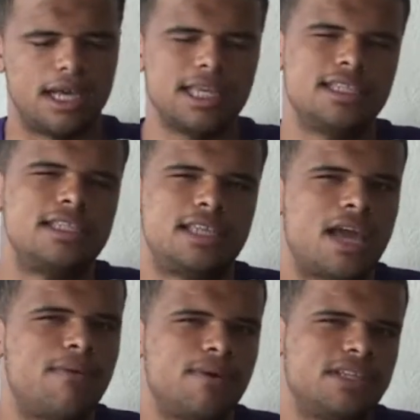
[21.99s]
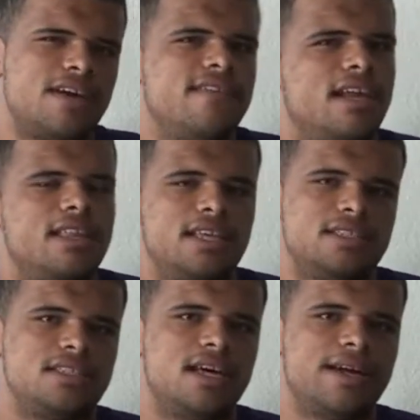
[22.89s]
like to say we always have a lot of things
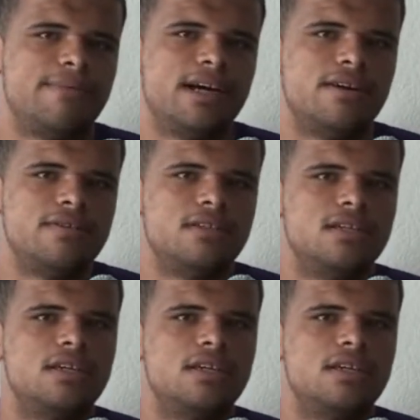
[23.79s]
to talk about.